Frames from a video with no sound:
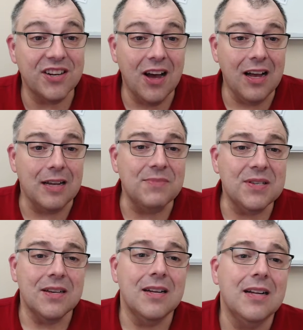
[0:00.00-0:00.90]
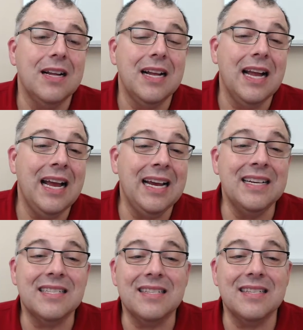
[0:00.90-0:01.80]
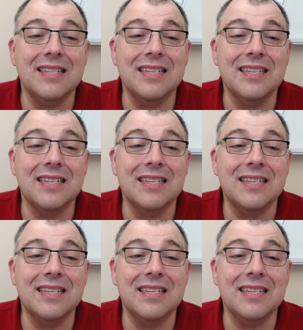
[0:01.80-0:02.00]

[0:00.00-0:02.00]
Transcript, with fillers: times. And it's